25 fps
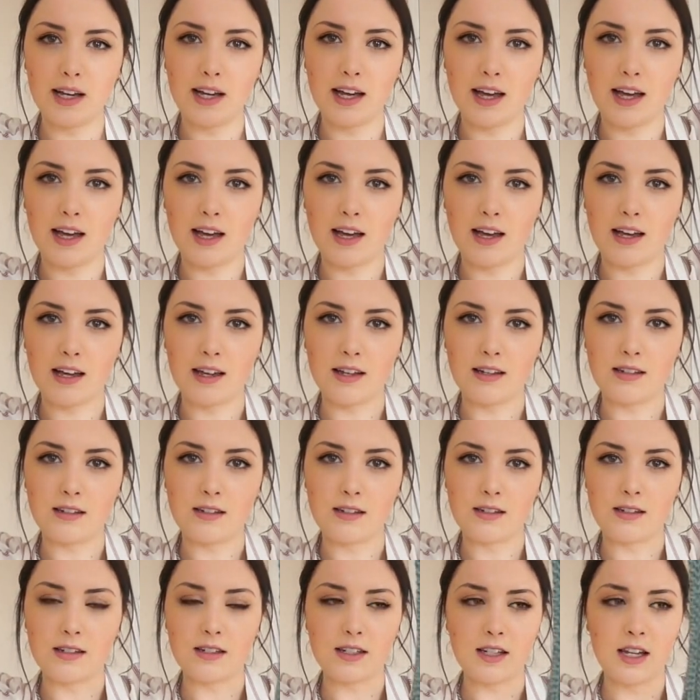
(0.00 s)

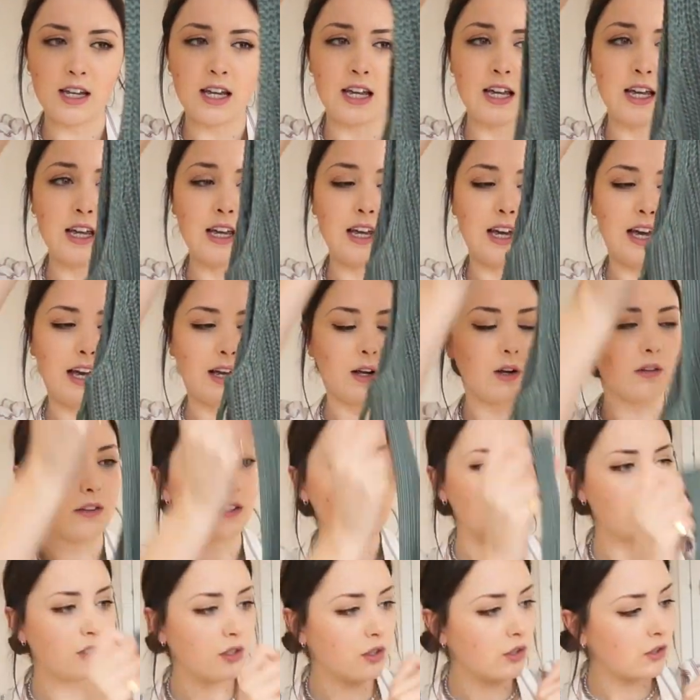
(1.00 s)
and I got
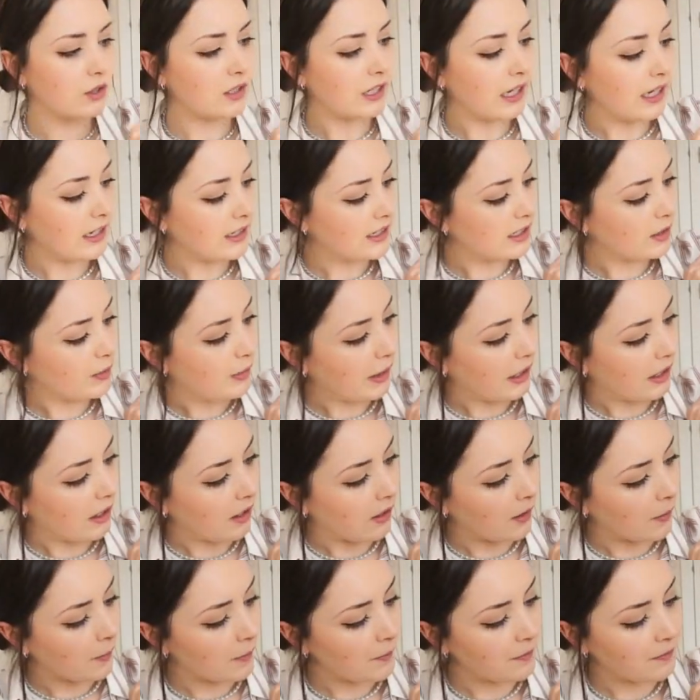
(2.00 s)
this two sizes
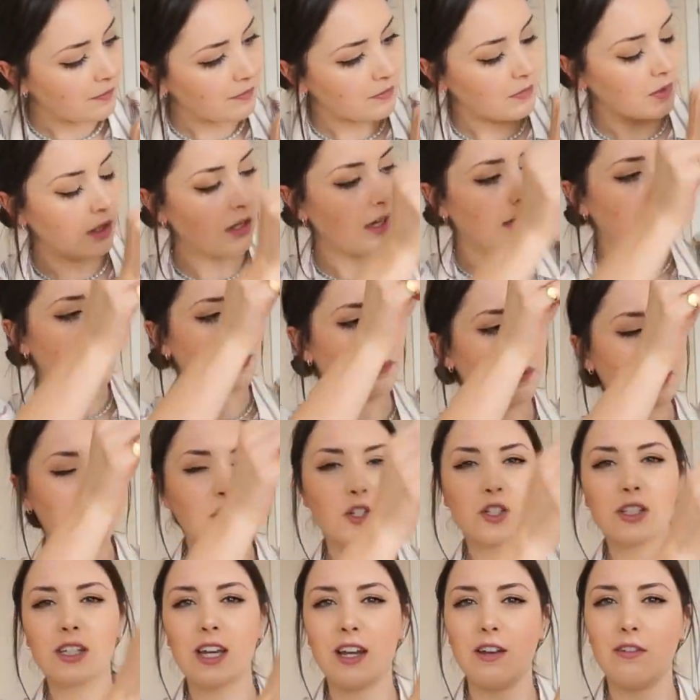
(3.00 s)
bigger.
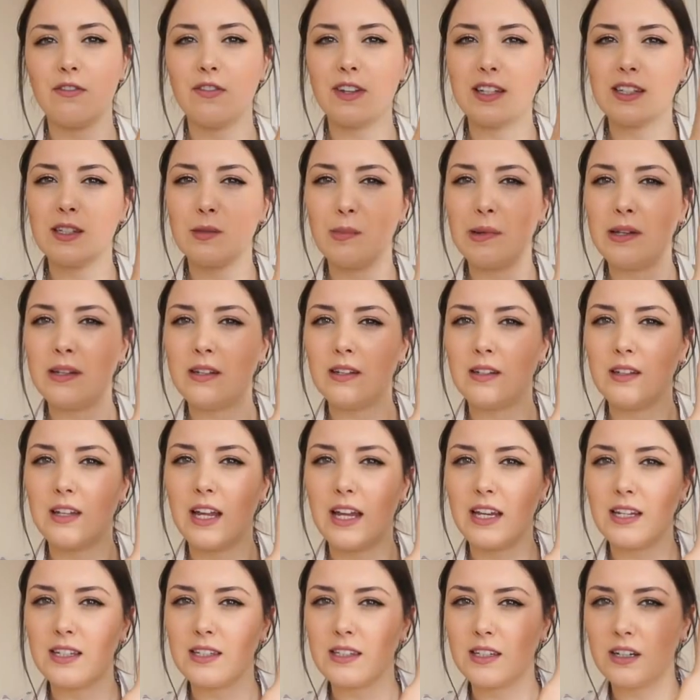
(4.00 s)
It just kind of fits a bit
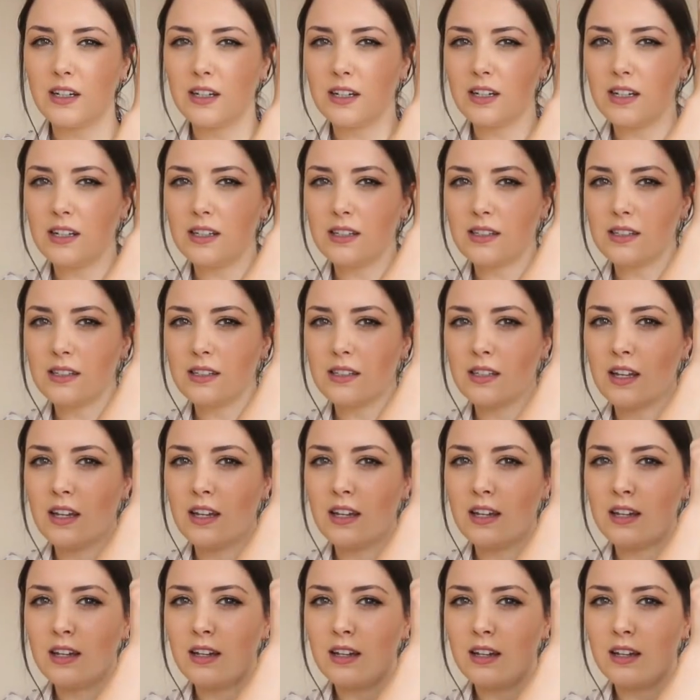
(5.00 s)
nicer. It's
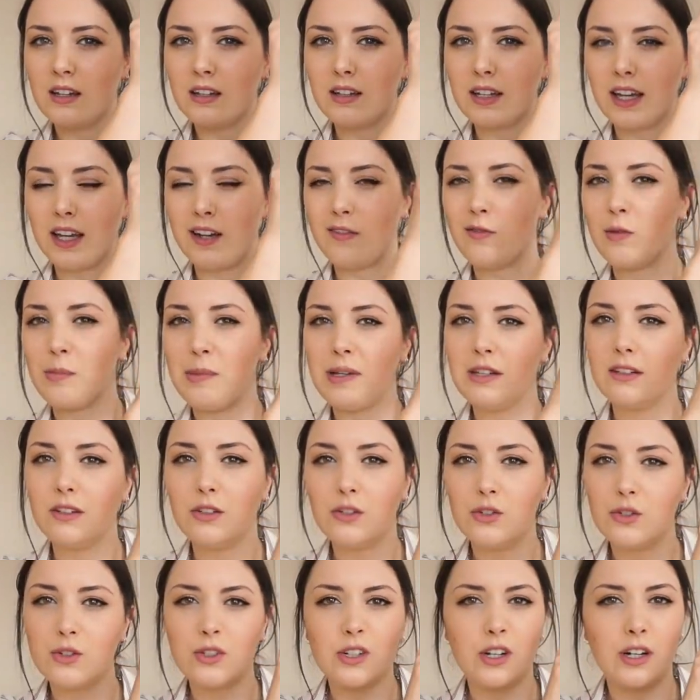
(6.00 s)
kind of a bit
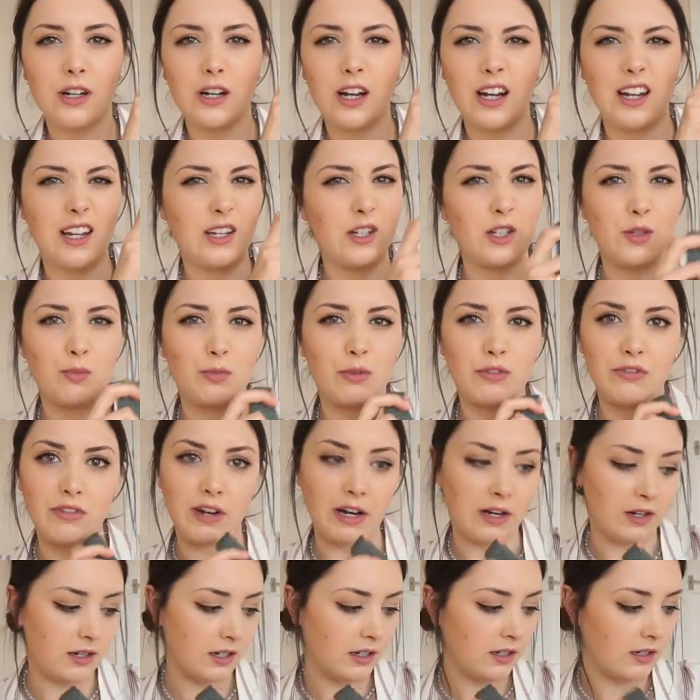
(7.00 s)
looser and I just
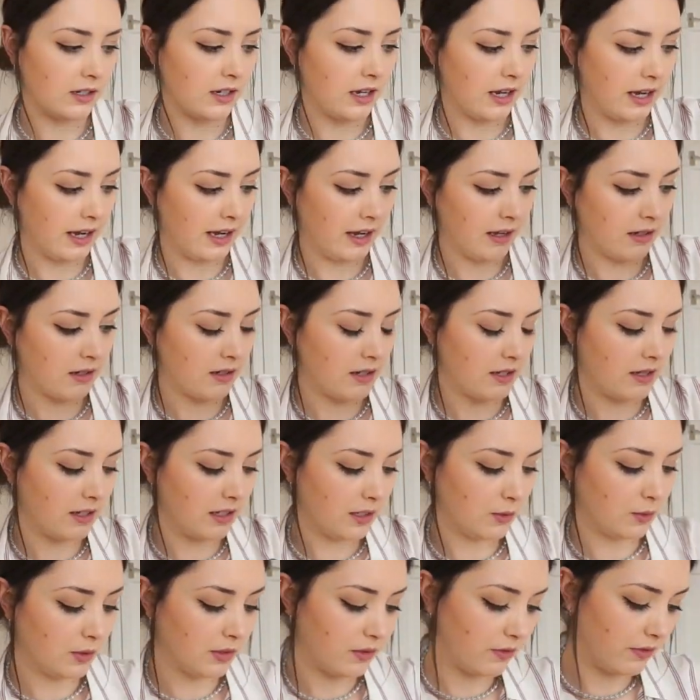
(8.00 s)
preferred it. And
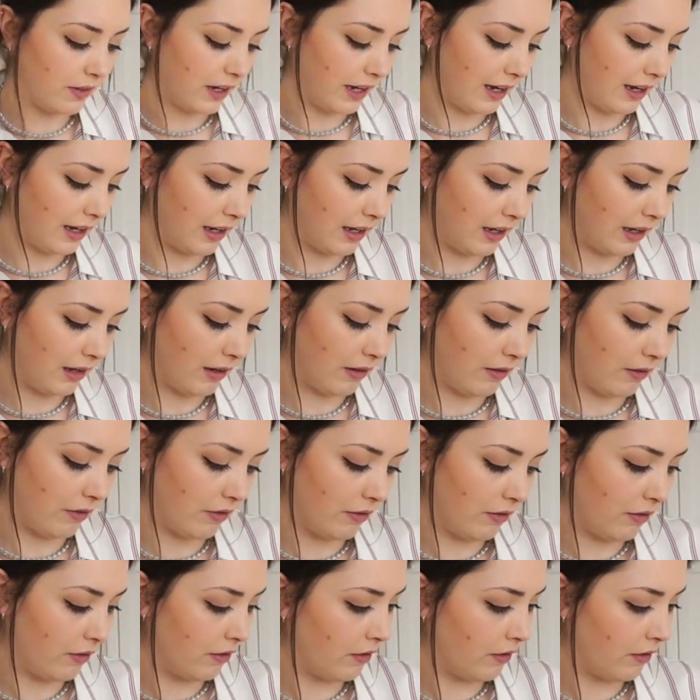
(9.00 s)
this was £5.